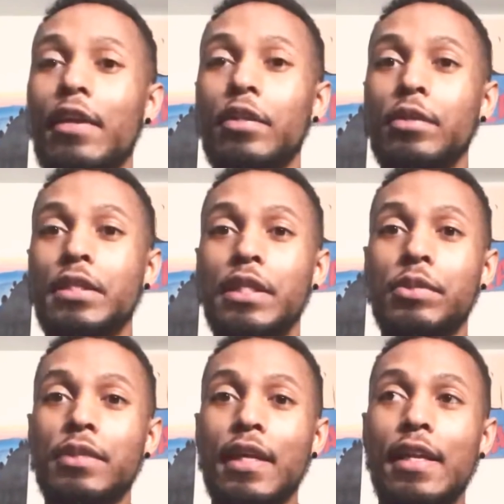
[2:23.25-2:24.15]
other
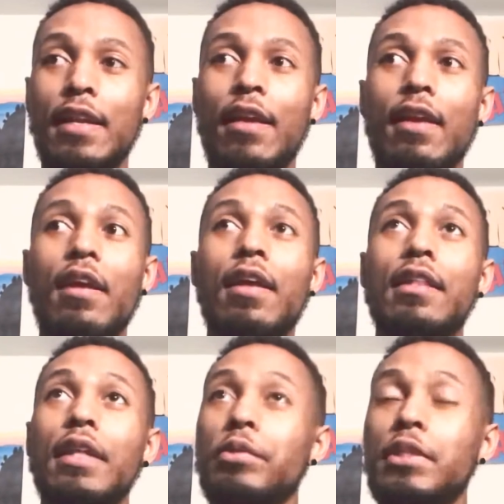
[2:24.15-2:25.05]
teacher's aide,
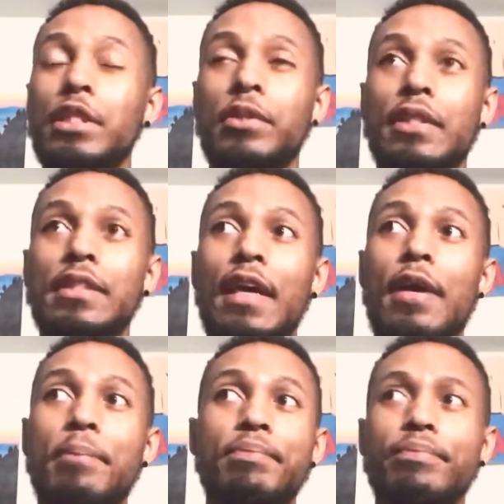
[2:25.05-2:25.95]
the other teacher at the
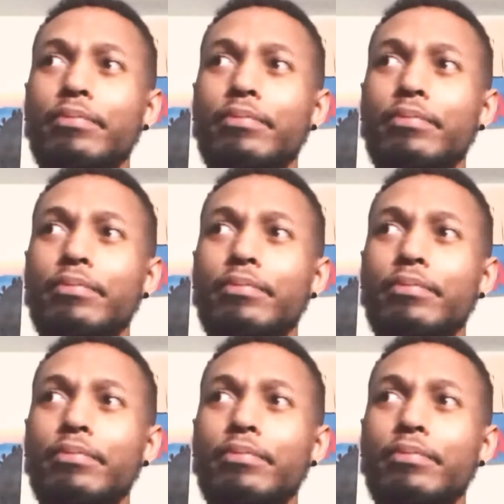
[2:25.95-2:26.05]
time,